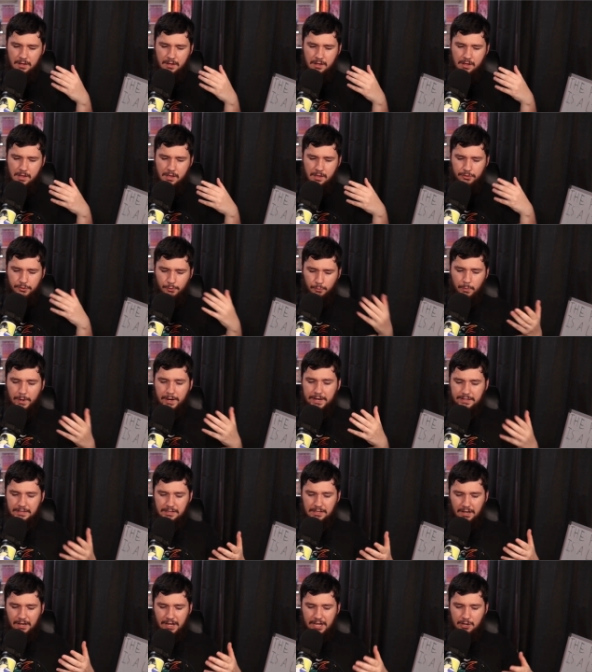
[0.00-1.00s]
the way
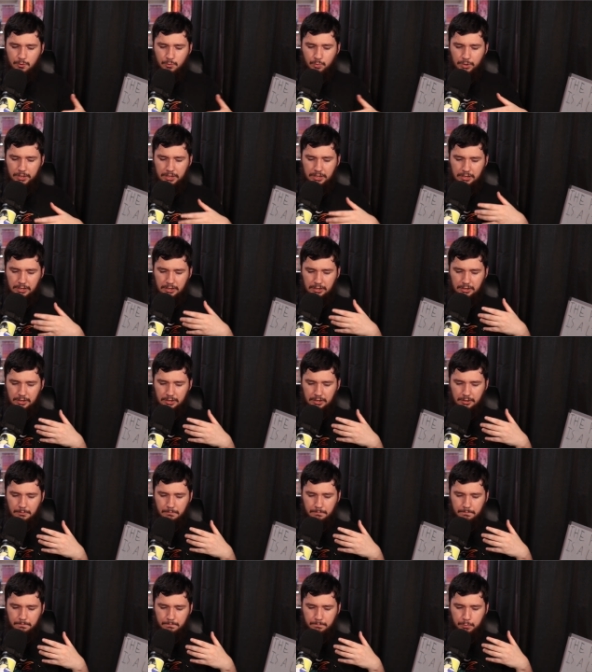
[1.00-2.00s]
that I
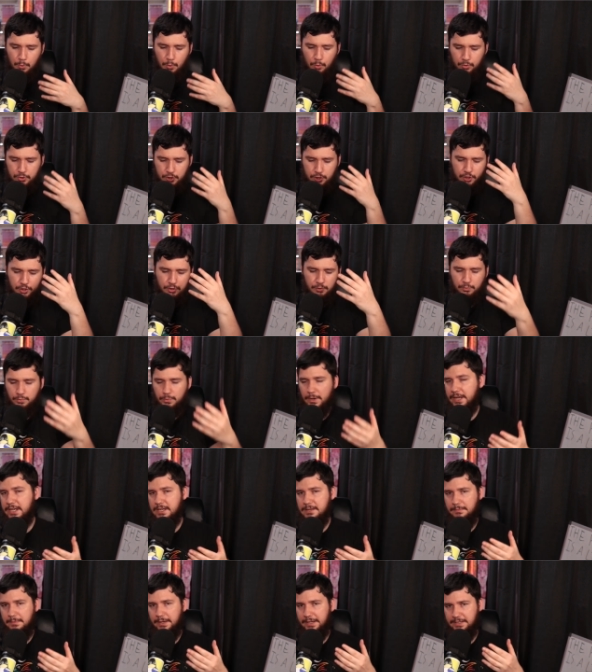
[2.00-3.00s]
will
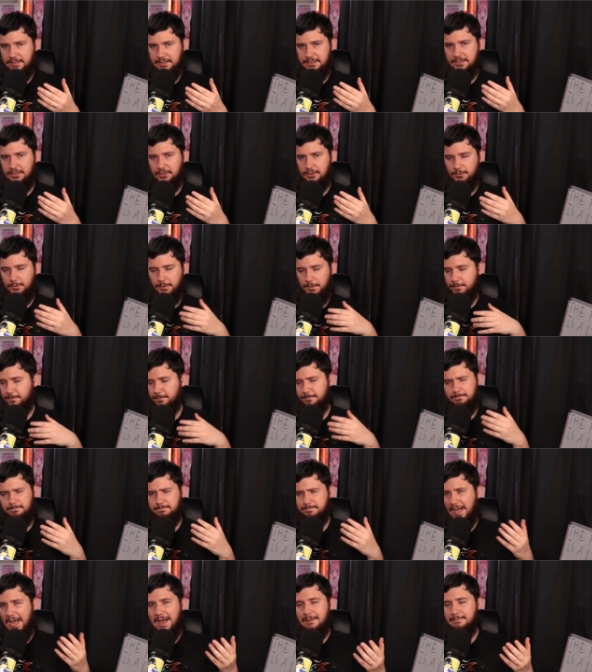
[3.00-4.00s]
portray myself, if
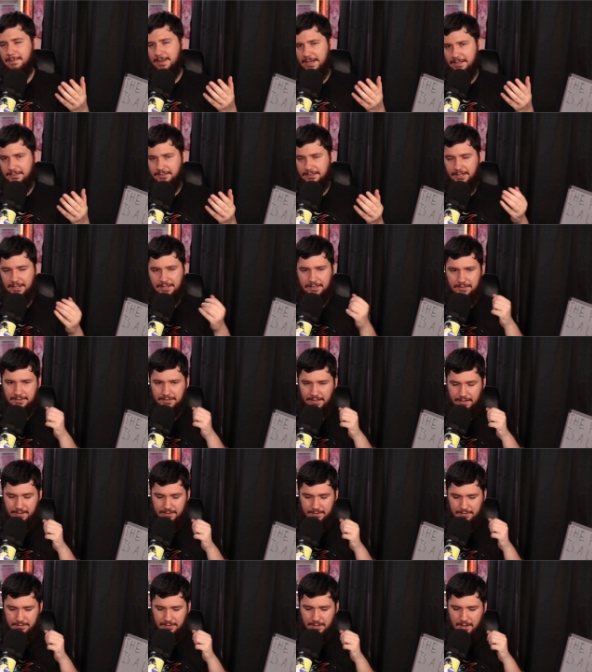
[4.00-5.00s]
that makes any sense.